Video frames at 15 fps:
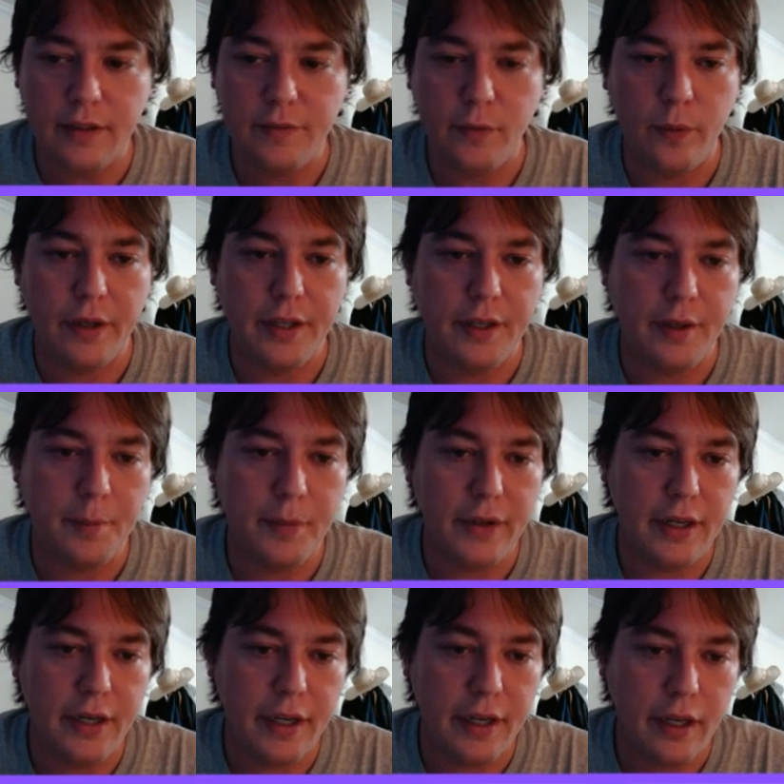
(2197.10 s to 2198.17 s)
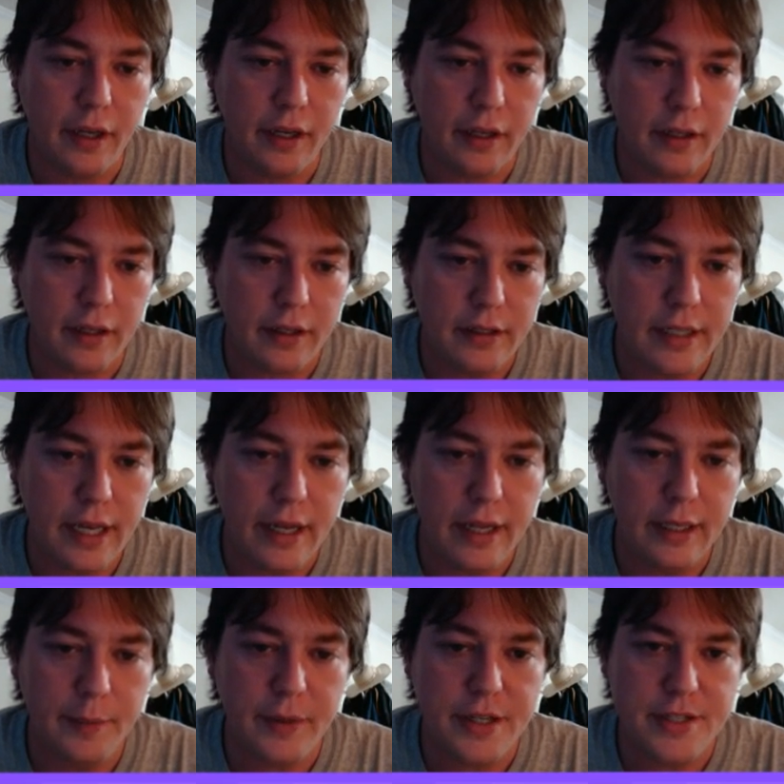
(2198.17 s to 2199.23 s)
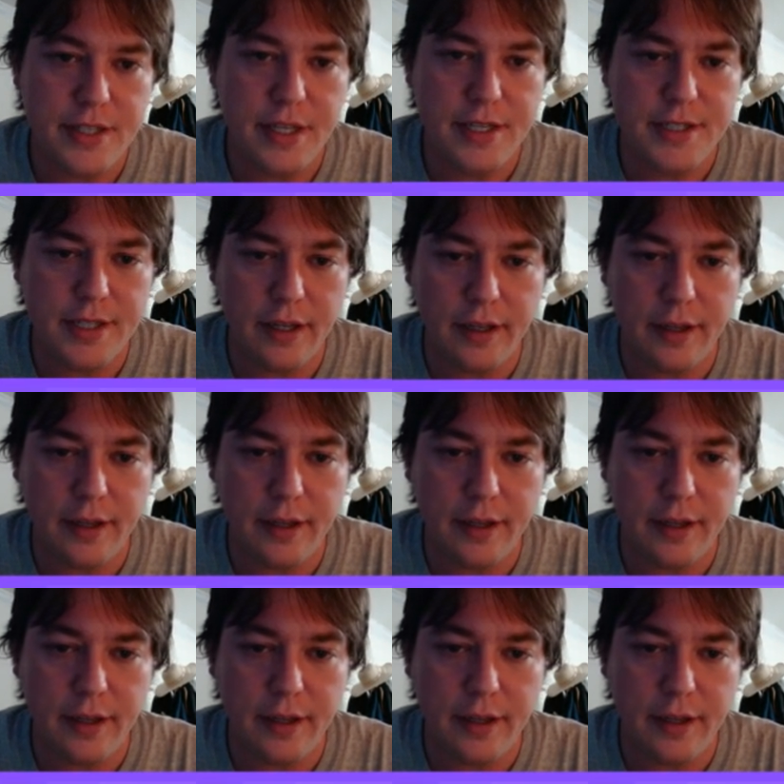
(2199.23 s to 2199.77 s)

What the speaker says: void. But yeah. Anyways, this